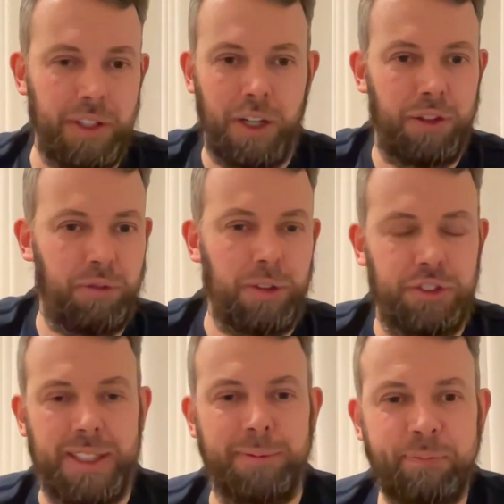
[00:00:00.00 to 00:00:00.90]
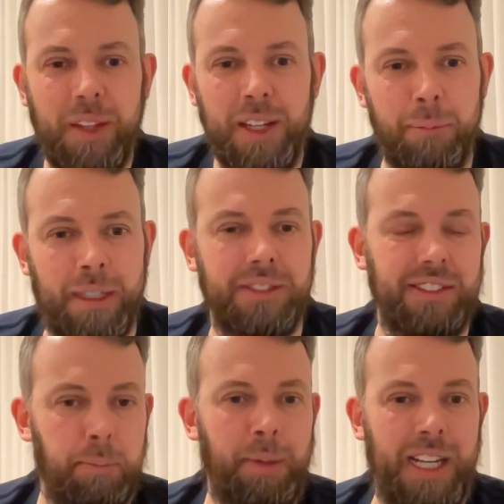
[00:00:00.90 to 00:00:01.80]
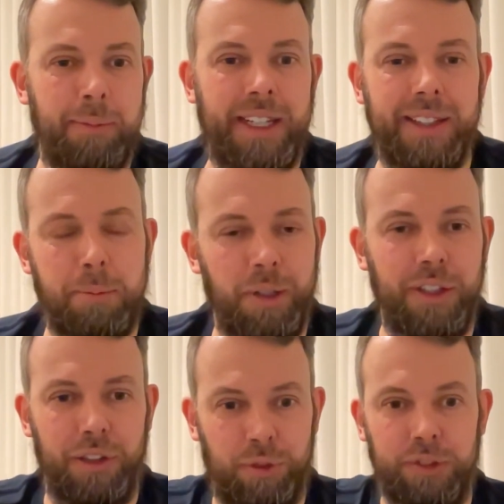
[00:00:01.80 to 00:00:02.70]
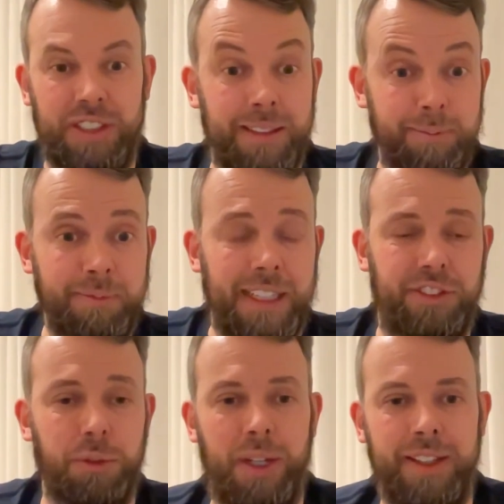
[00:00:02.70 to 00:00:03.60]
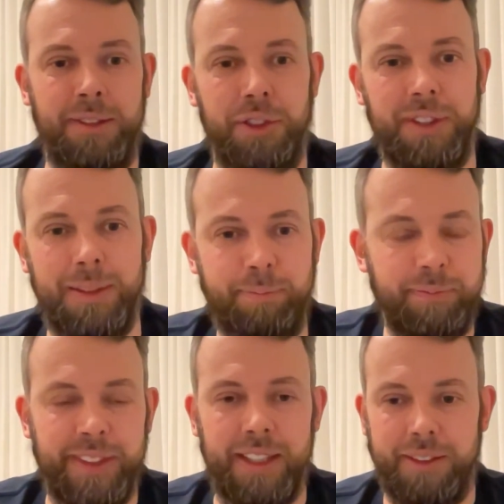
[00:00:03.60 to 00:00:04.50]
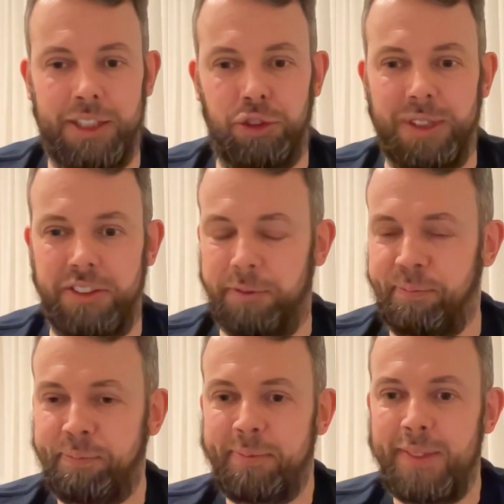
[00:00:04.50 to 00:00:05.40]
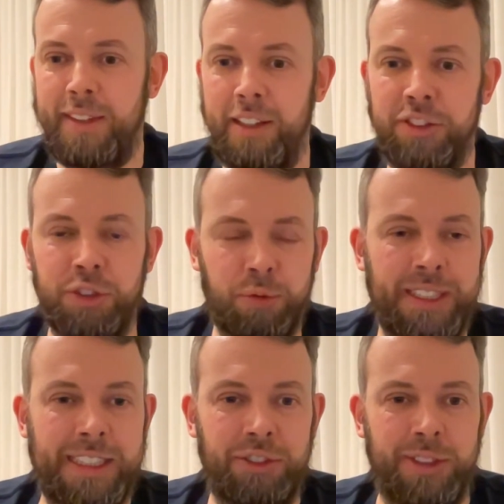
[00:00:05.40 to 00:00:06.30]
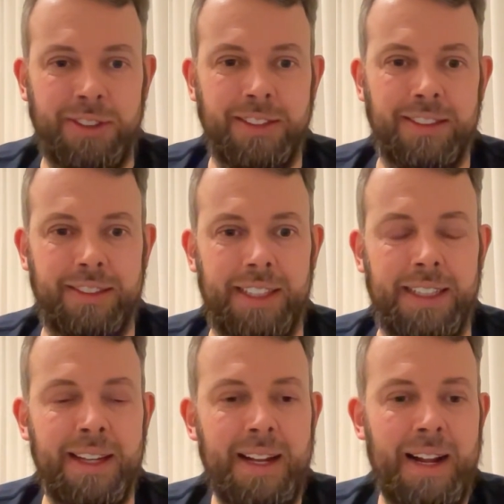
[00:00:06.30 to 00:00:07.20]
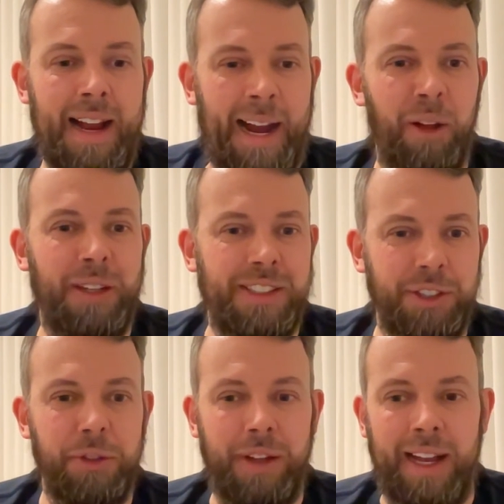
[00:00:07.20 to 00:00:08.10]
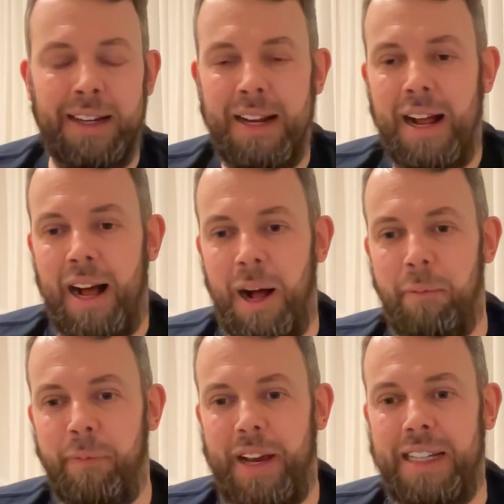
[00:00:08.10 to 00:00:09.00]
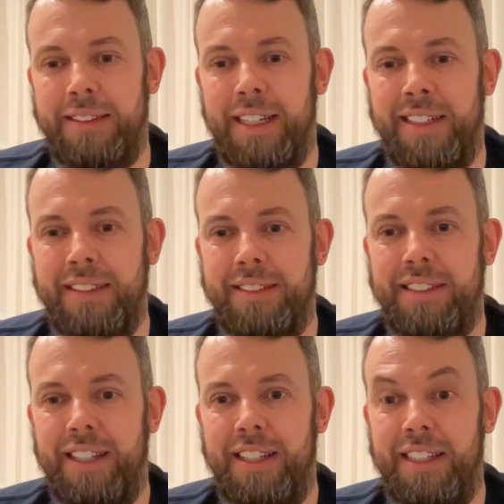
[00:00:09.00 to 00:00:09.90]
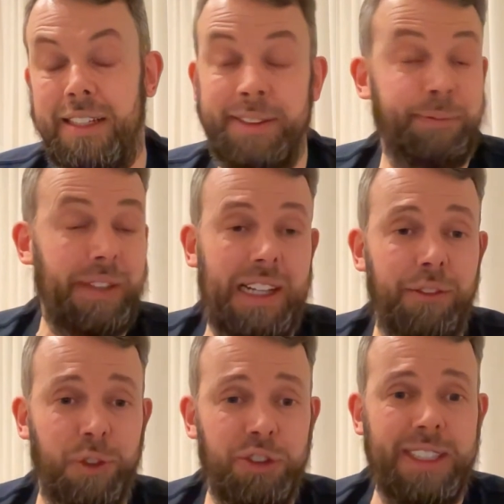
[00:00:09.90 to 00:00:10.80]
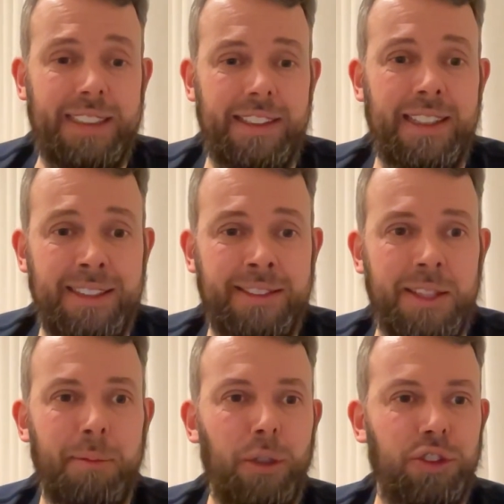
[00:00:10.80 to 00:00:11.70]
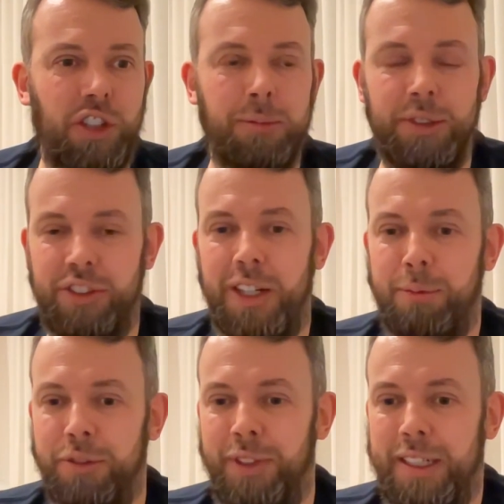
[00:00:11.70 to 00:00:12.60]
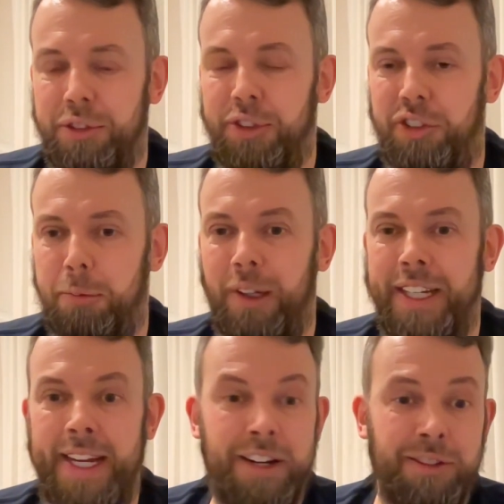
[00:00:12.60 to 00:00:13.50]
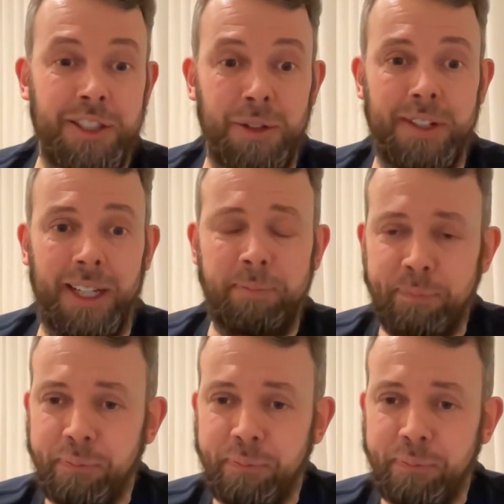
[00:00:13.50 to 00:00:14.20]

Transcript: the earth rods in, because it's a P M E. They put the earth rods in next to where they do their, their, their joints. So it's really interesting to see how they do that. Um, and, and it's it, unfortunately, it is the most common type of electricity supply here in the U K,